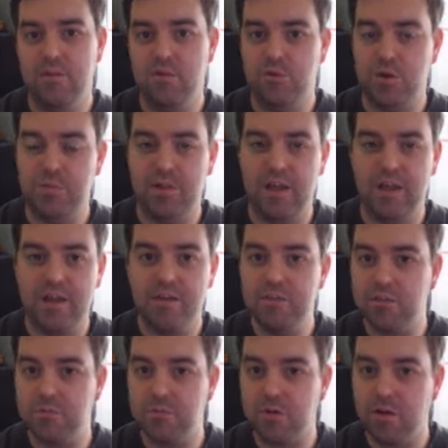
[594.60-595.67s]
Drop a like and
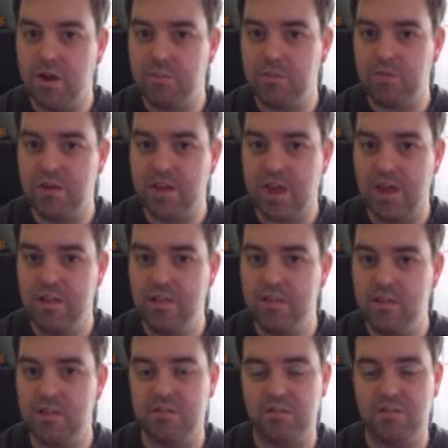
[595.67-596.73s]
subscribe if you can.
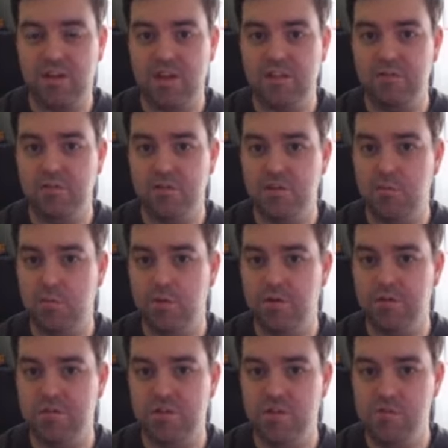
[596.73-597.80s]
As I say, there's going to be
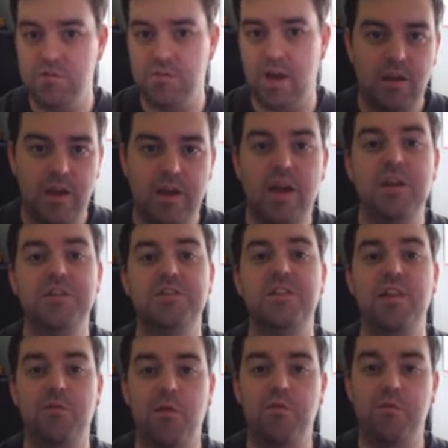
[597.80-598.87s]
more stuff. I can't just
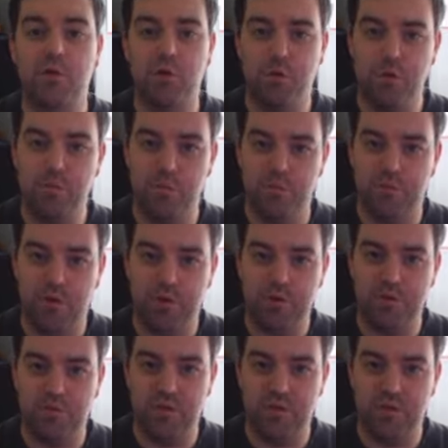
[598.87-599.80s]
live off recruitment focused